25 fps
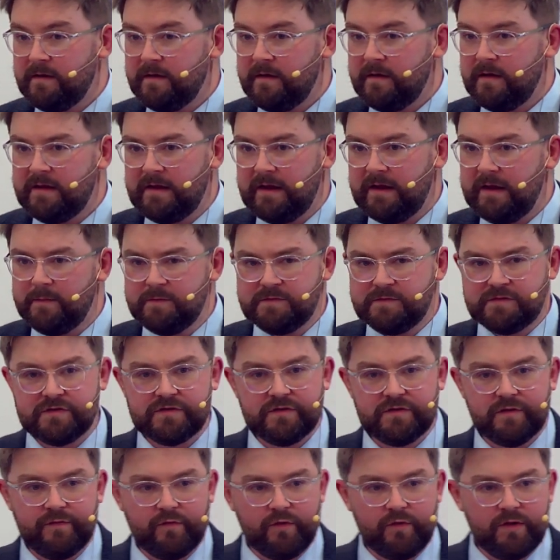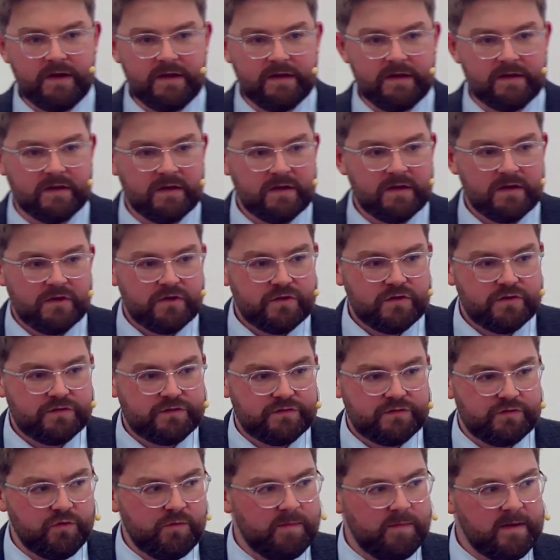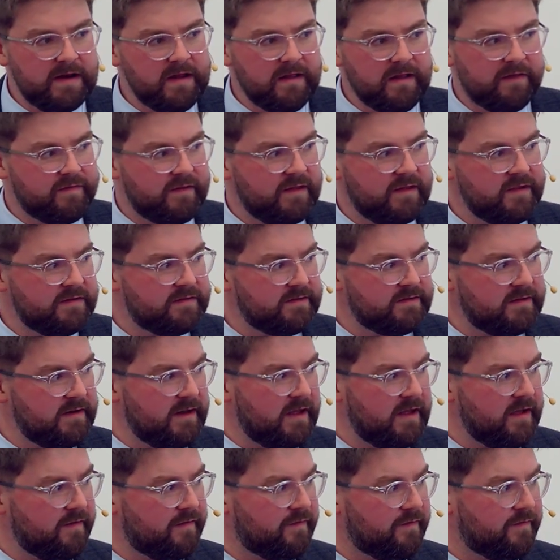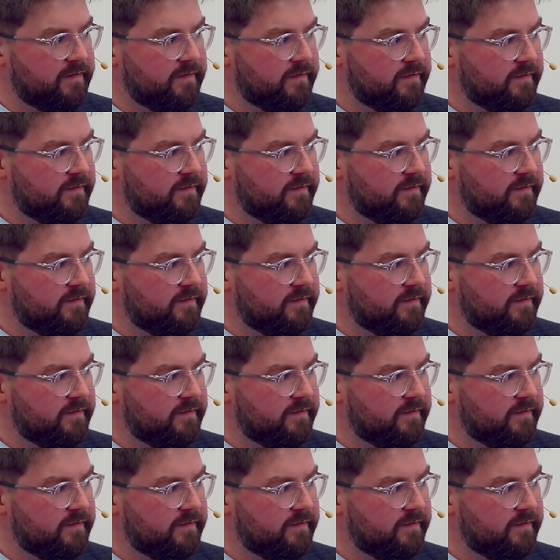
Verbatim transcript: It helps us avoid so many things in life